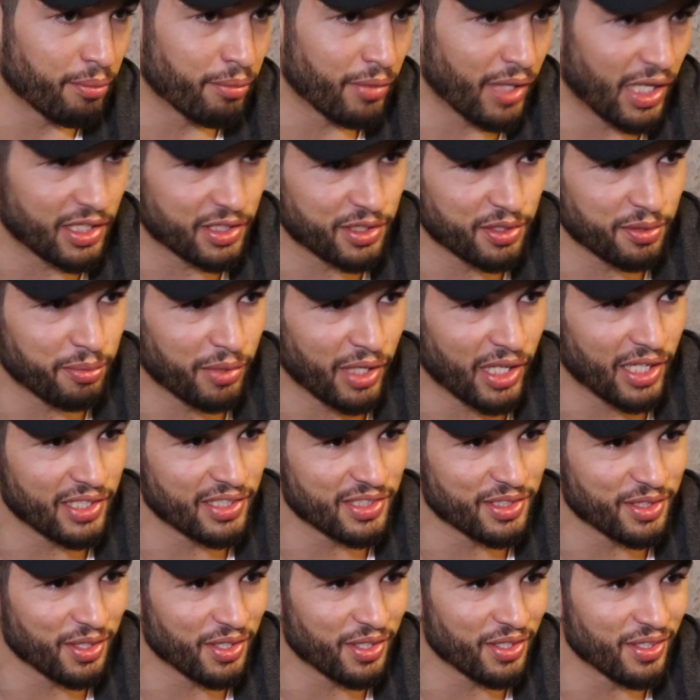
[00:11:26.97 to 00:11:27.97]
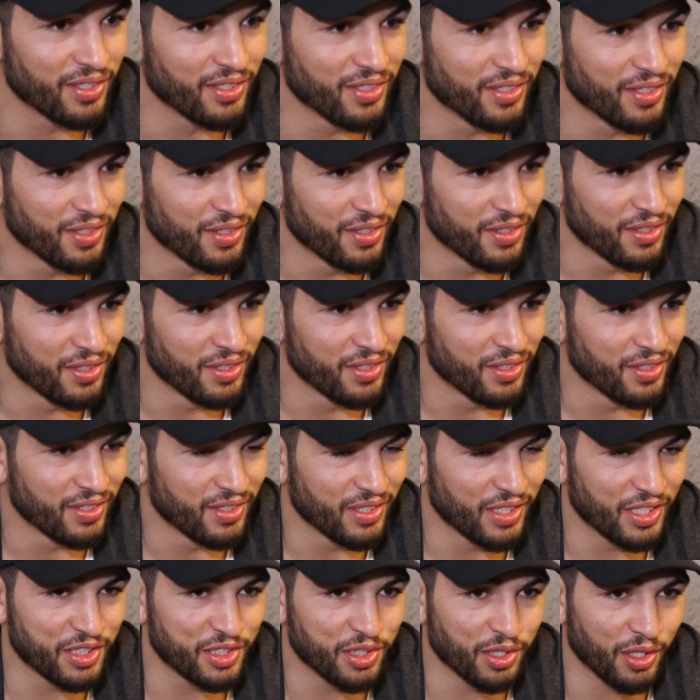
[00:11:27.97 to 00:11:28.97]
masterminds
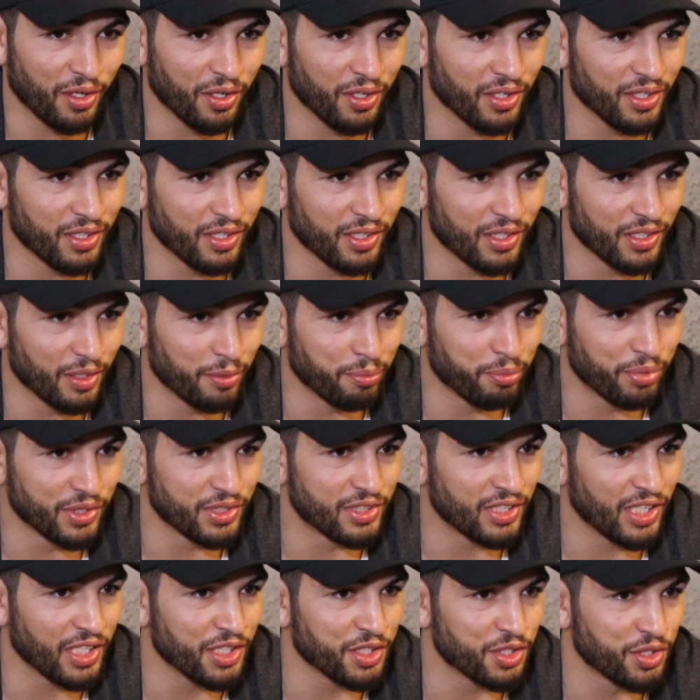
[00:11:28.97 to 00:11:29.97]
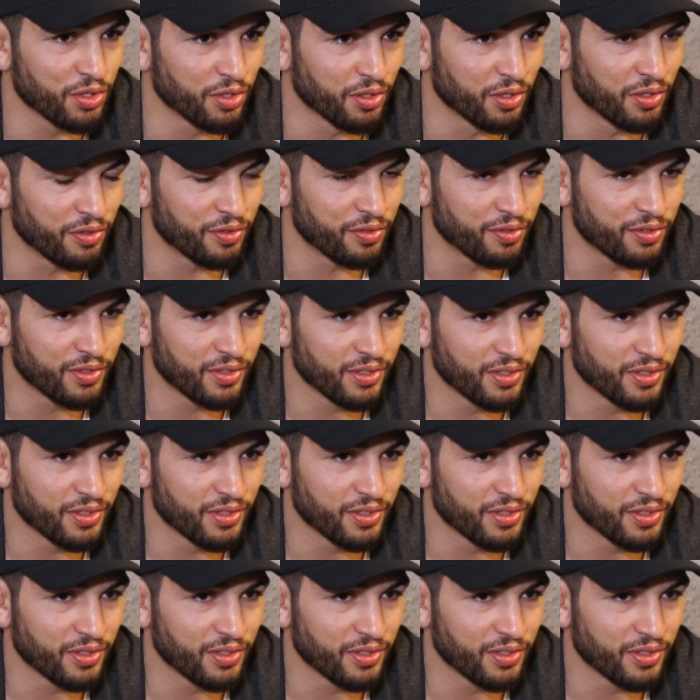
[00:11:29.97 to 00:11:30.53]
they saw the potential